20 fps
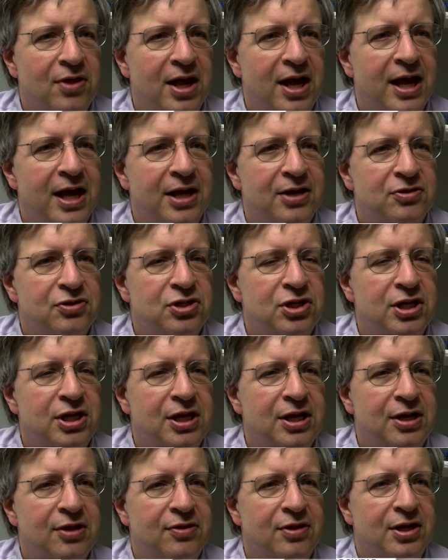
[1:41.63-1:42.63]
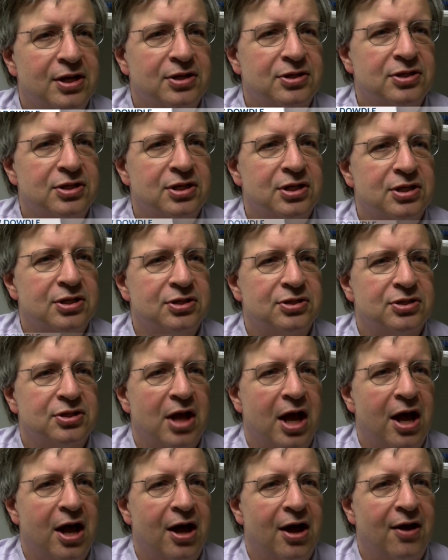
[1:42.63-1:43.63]
that she thinks is
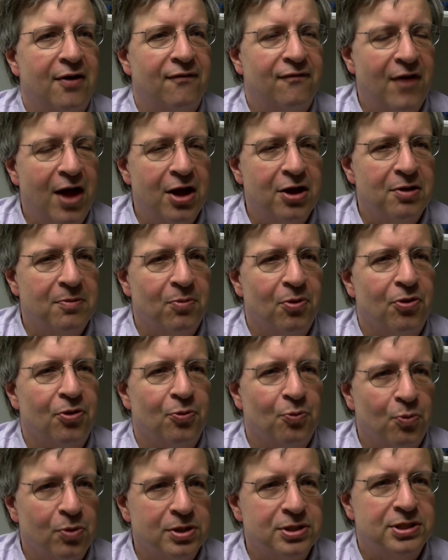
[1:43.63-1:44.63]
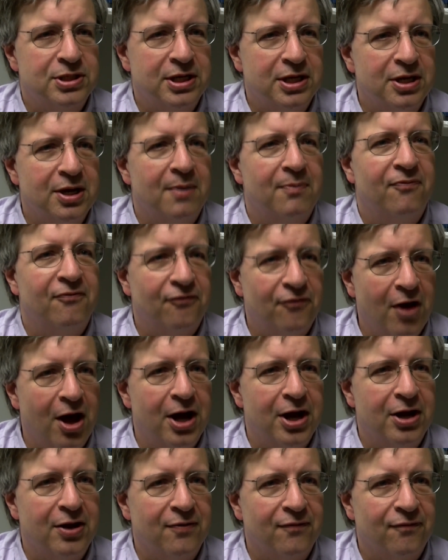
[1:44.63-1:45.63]
uh, valuable and wants to end up
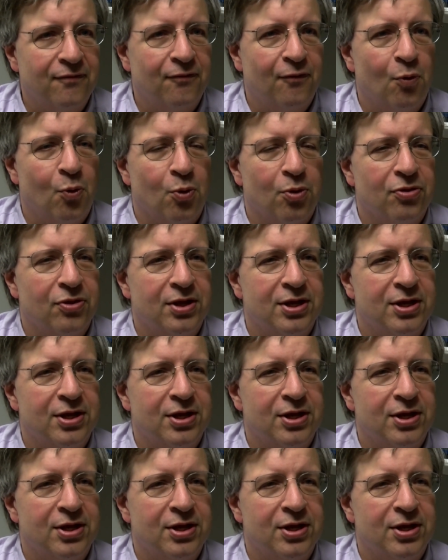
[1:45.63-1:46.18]
fighting for